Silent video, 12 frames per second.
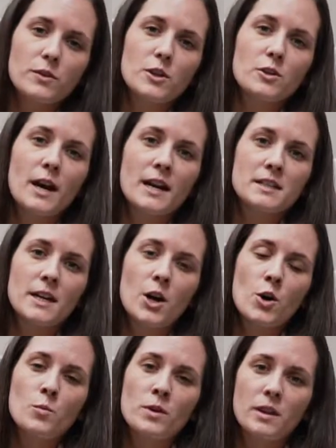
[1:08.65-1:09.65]
for you guys at
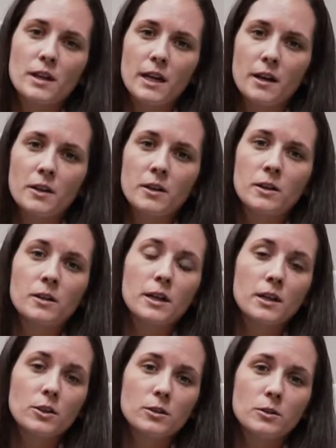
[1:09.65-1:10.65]
home with the carrier
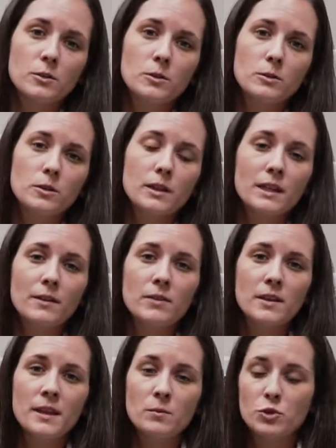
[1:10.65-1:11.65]
include
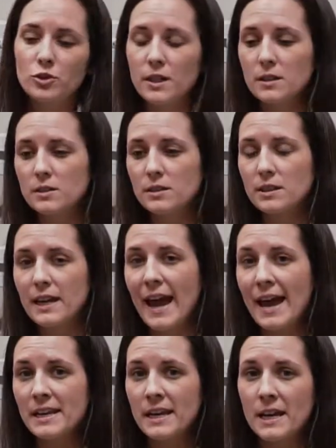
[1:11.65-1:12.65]
giving them treats,
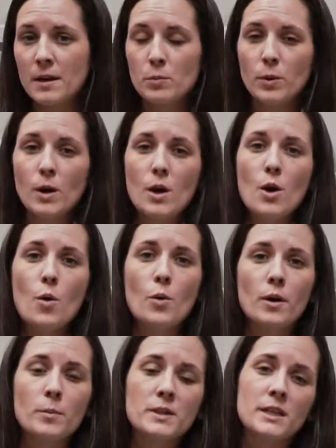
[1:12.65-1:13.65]
catnip,
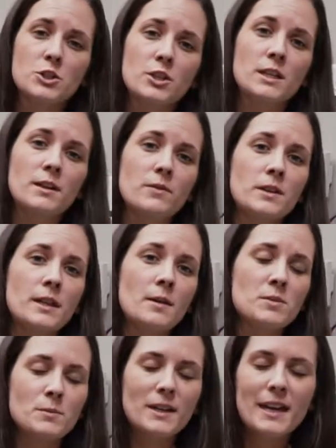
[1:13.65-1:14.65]
or potentially giving
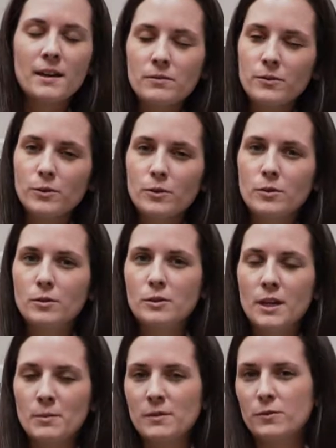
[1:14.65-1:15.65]
them some canned food,
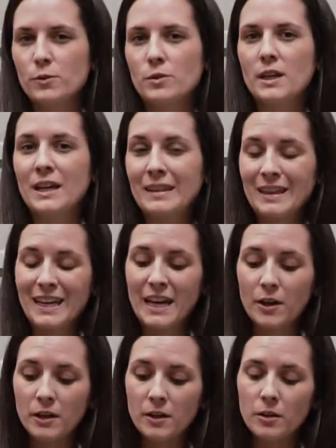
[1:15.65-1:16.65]
yummy food in the
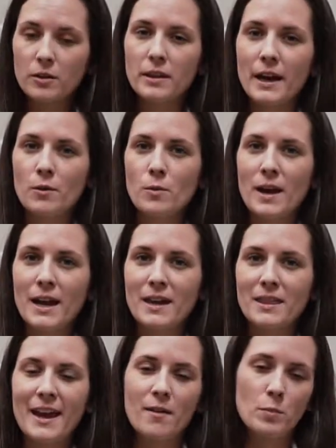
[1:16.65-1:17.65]
carrier. That way
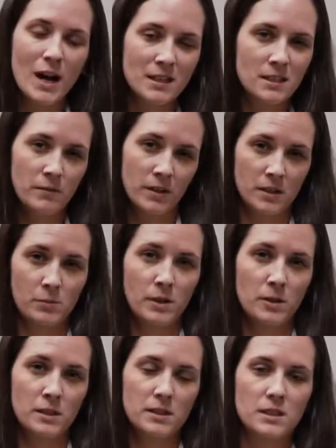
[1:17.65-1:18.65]
they have positive
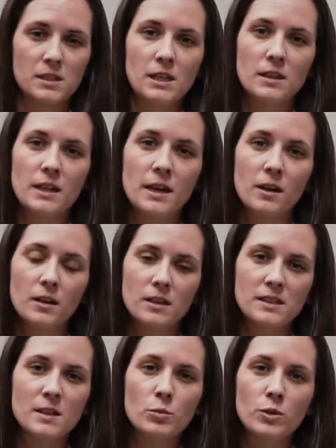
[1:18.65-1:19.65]
experiences in there.
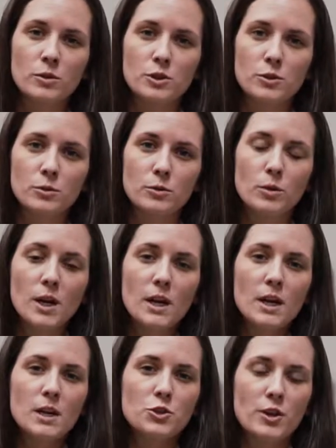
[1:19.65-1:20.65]
It's similar to
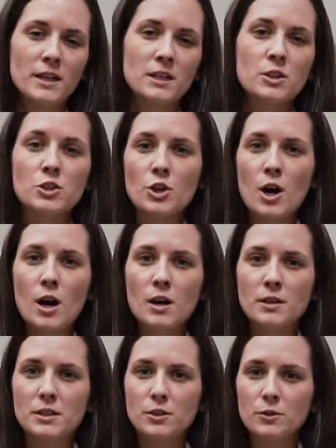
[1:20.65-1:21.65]
training a
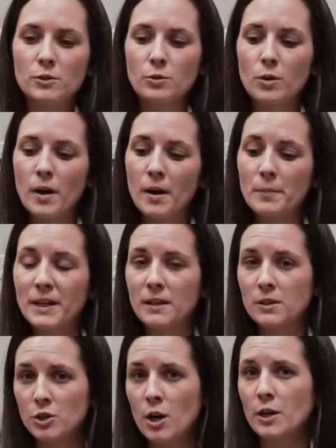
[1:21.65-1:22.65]
dog to be in
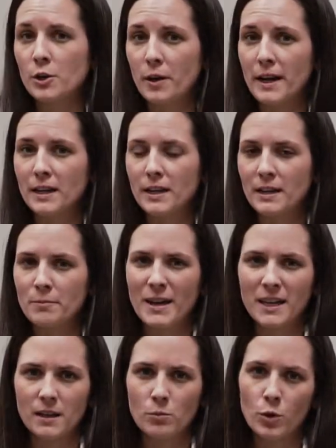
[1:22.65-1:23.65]
a dog crate and
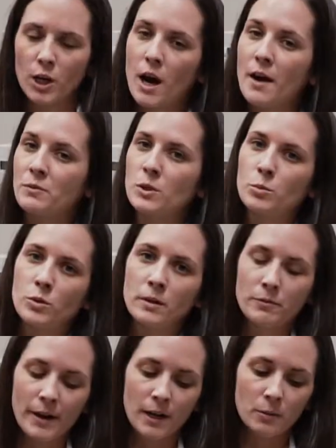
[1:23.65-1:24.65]
make it a more comfortable
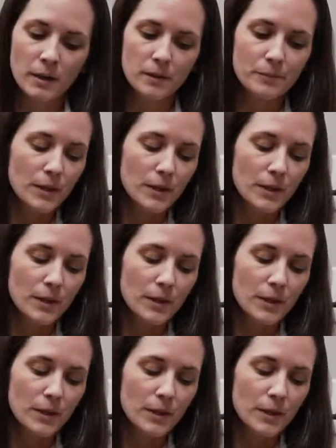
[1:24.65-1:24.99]
environment.